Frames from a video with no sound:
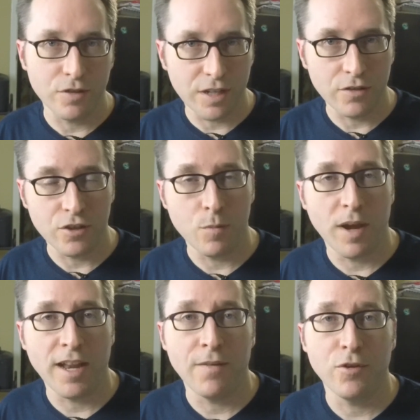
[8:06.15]
cells that you
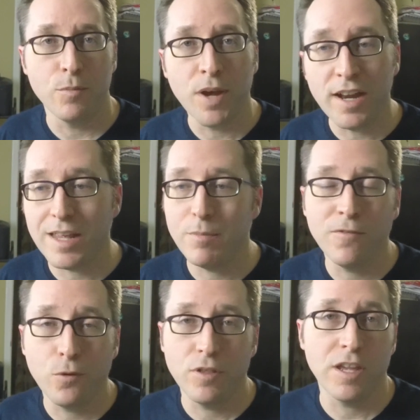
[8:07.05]
might have in your body
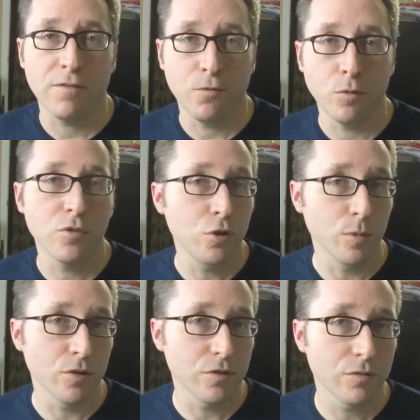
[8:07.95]
before they can form
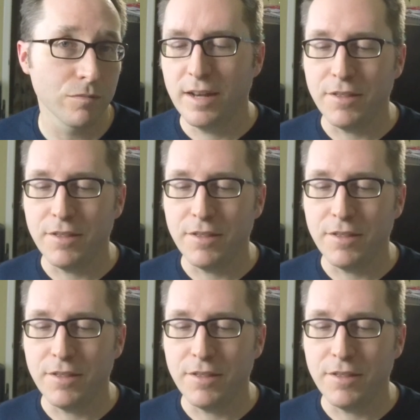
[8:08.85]
tumors.